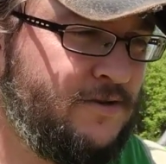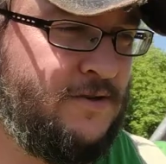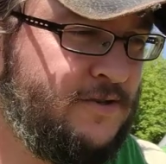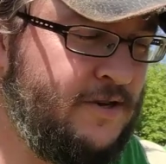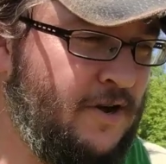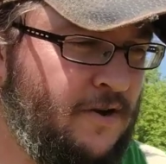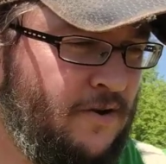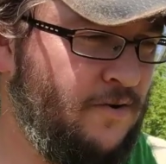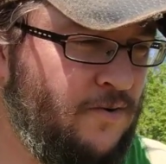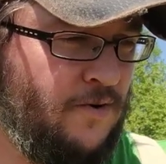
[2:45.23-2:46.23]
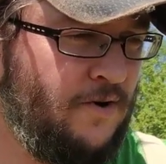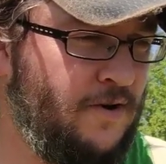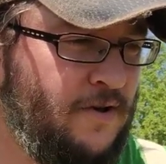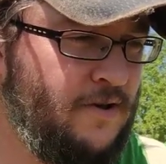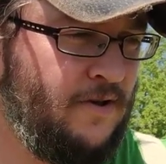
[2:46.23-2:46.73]
So,
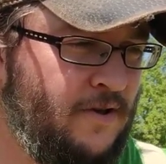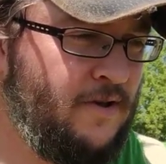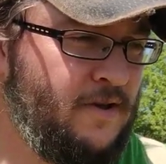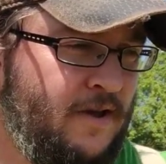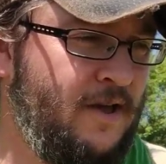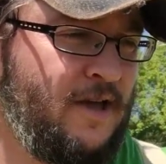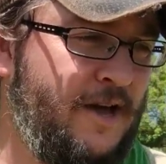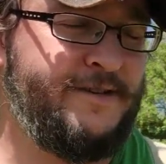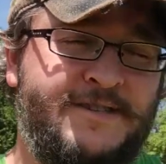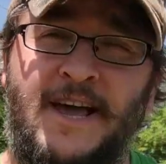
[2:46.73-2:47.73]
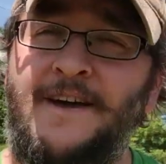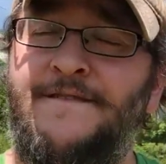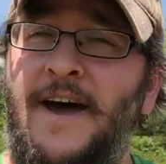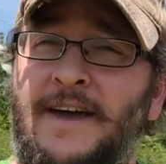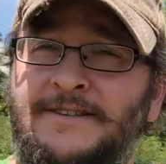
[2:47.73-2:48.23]
a
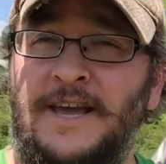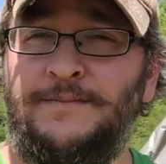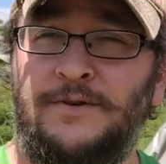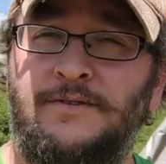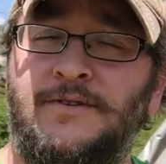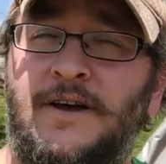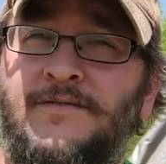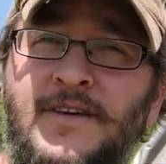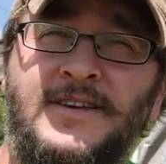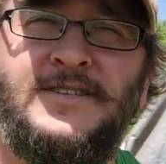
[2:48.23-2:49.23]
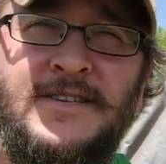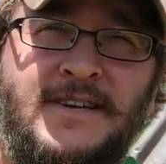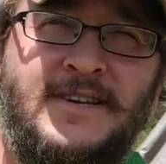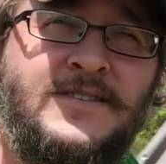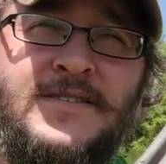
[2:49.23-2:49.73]
sci-fi example of this
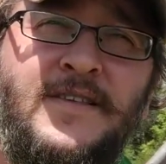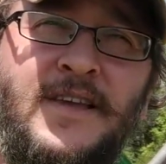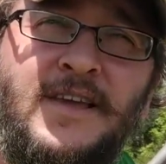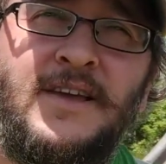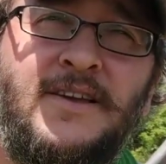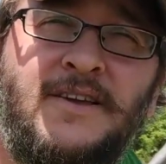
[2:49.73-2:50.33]
is the